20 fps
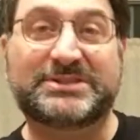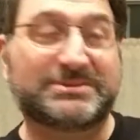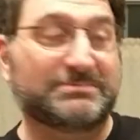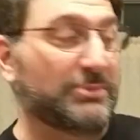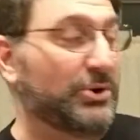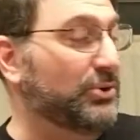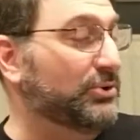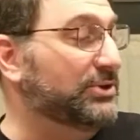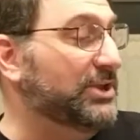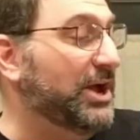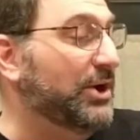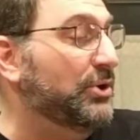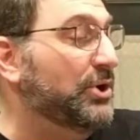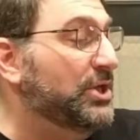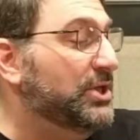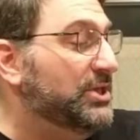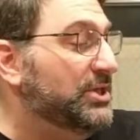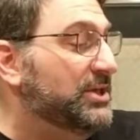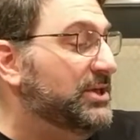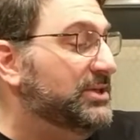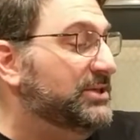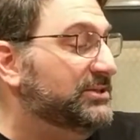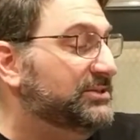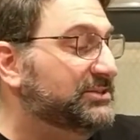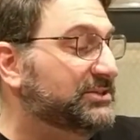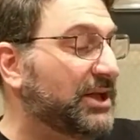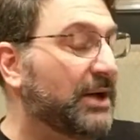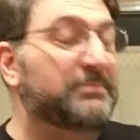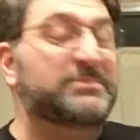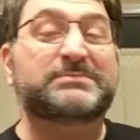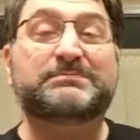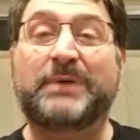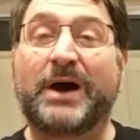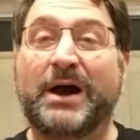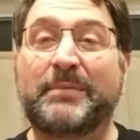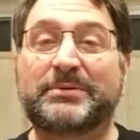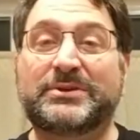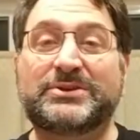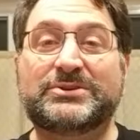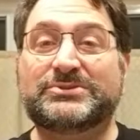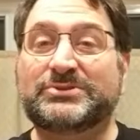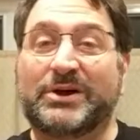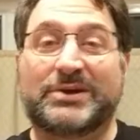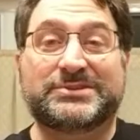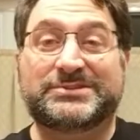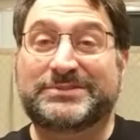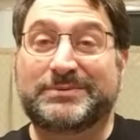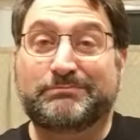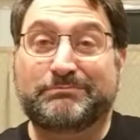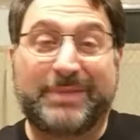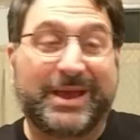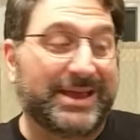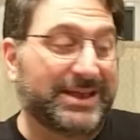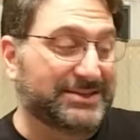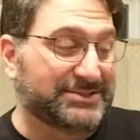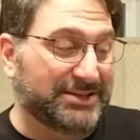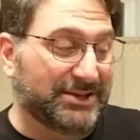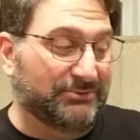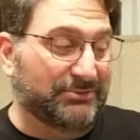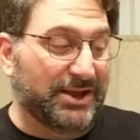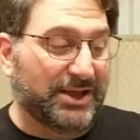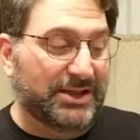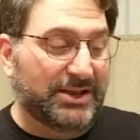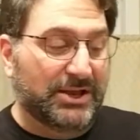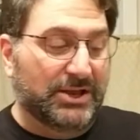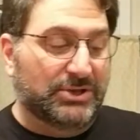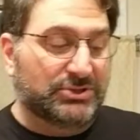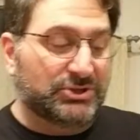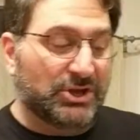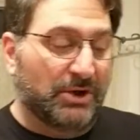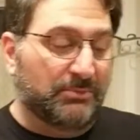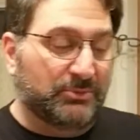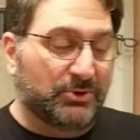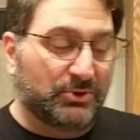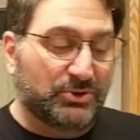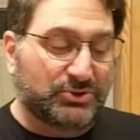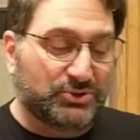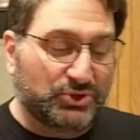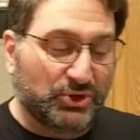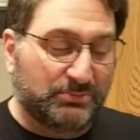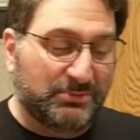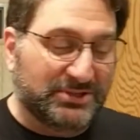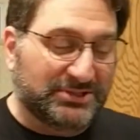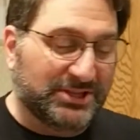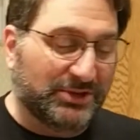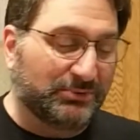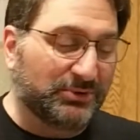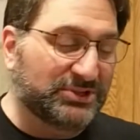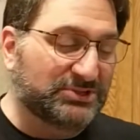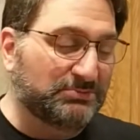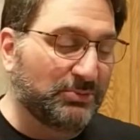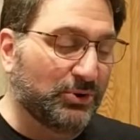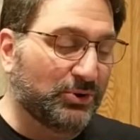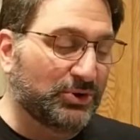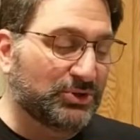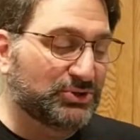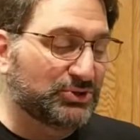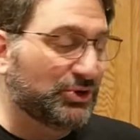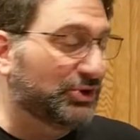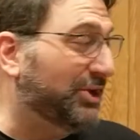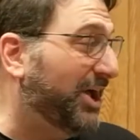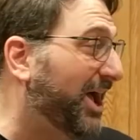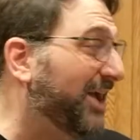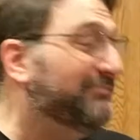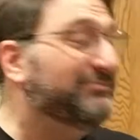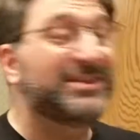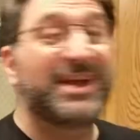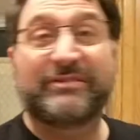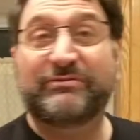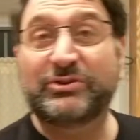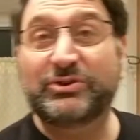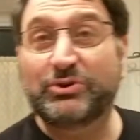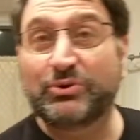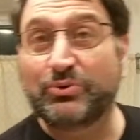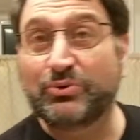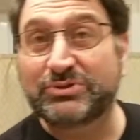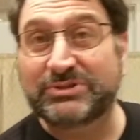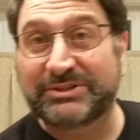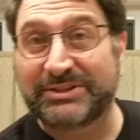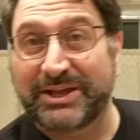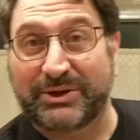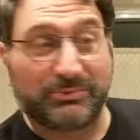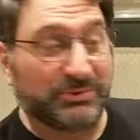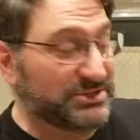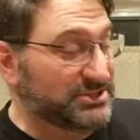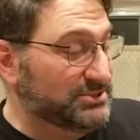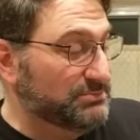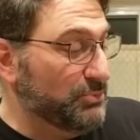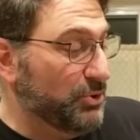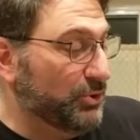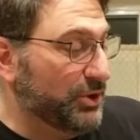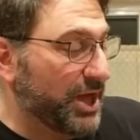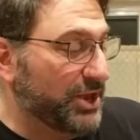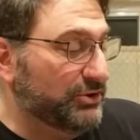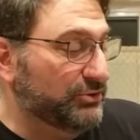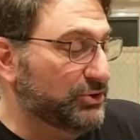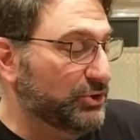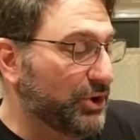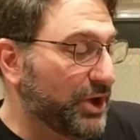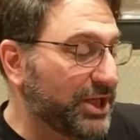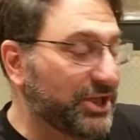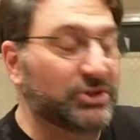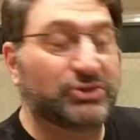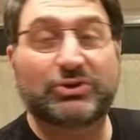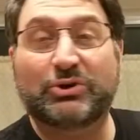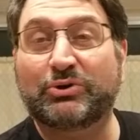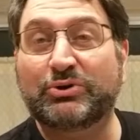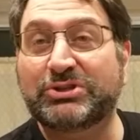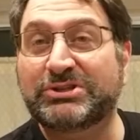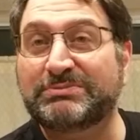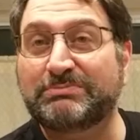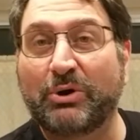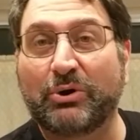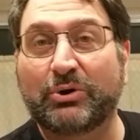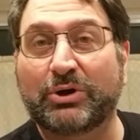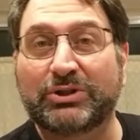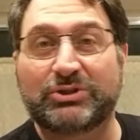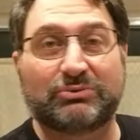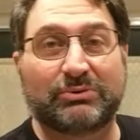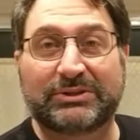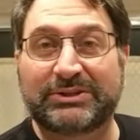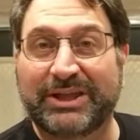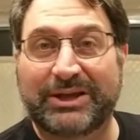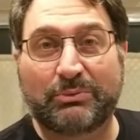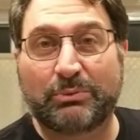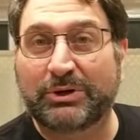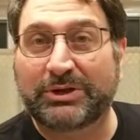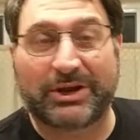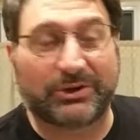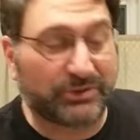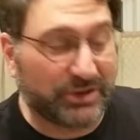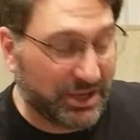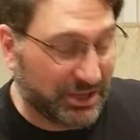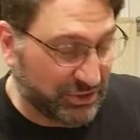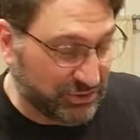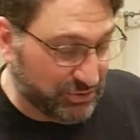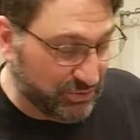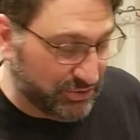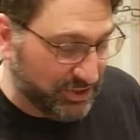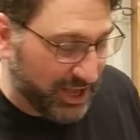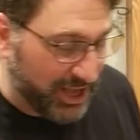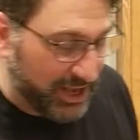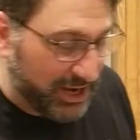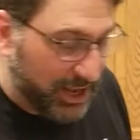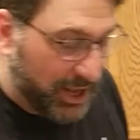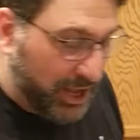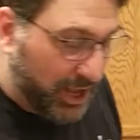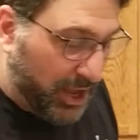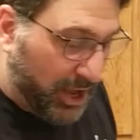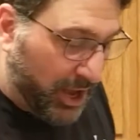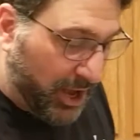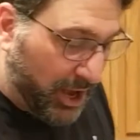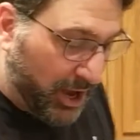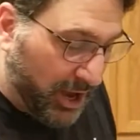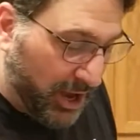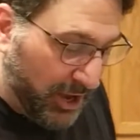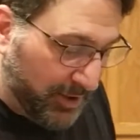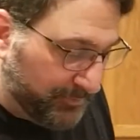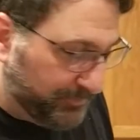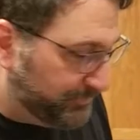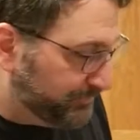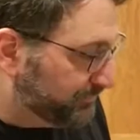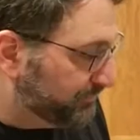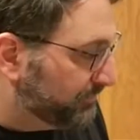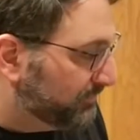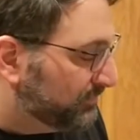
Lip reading: smoke. Now, Stubbs barbecue sauce is amazing, right? So I'm going to assume his liquid smoke is good. I've never used liquid smoke. I don't know how you turn smoke into a liquid. I don't know how you do that. Oh